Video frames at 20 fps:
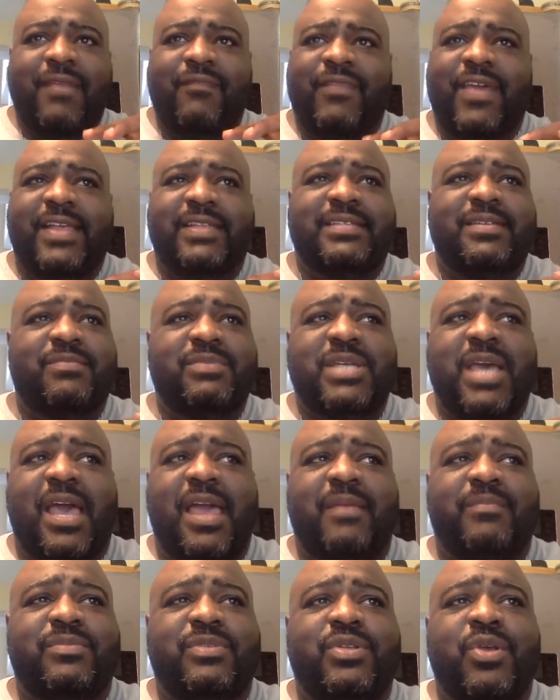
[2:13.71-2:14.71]
that
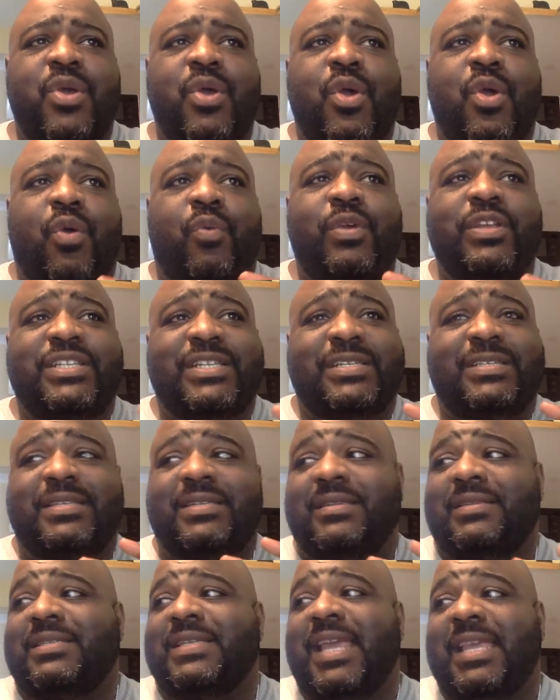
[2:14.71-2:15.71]
sometimes we
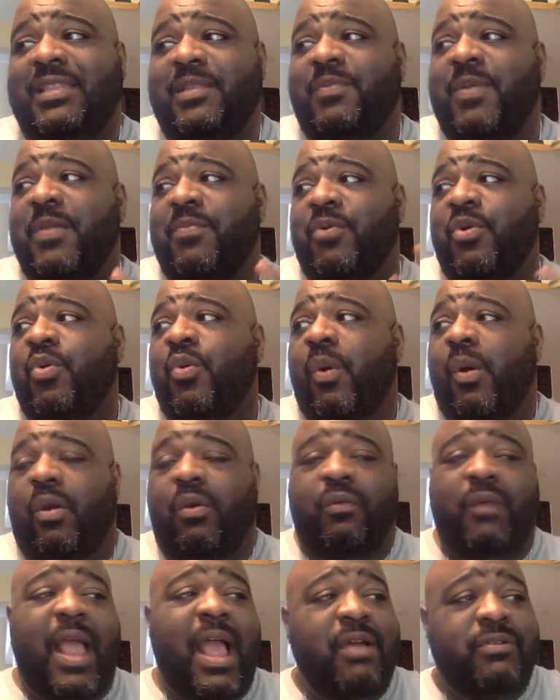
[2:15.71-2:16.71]
just take the people who
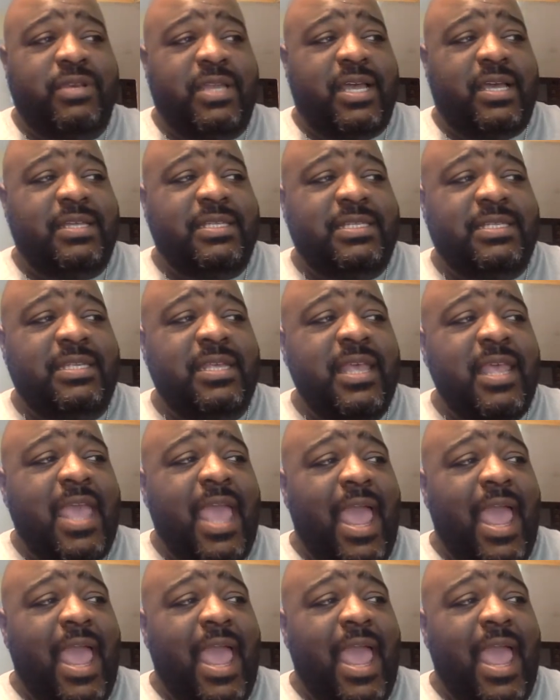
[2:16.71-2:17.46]
are around us